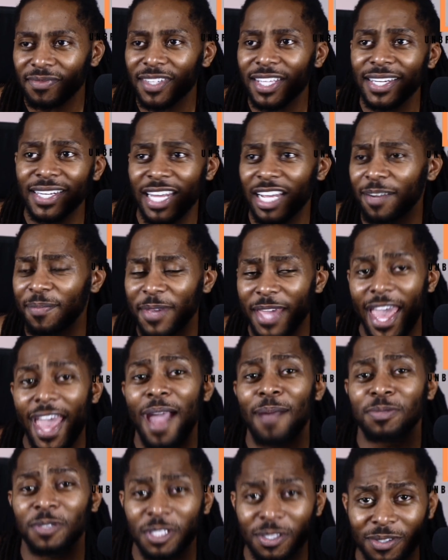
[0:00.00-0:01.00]
That'd be
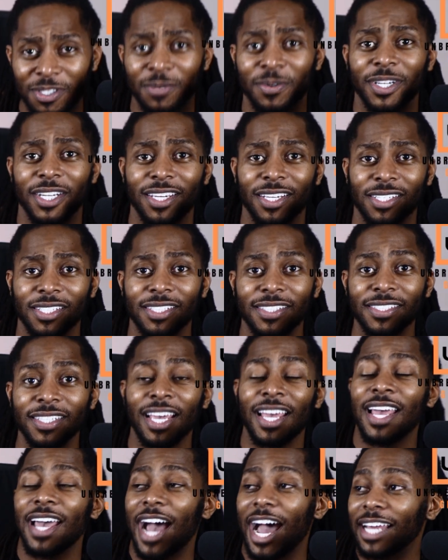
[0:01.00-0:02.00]
absolutely ridiculous.
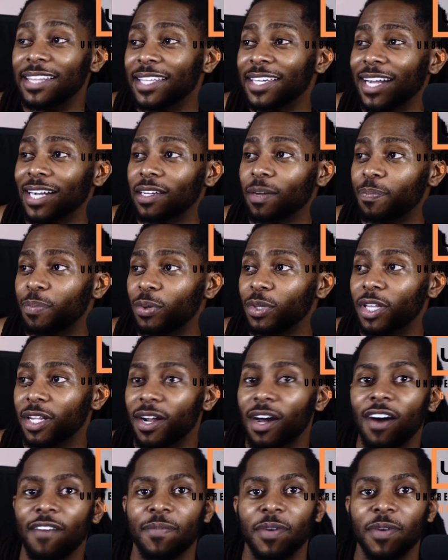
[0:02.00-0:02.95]
I think I could pull it off,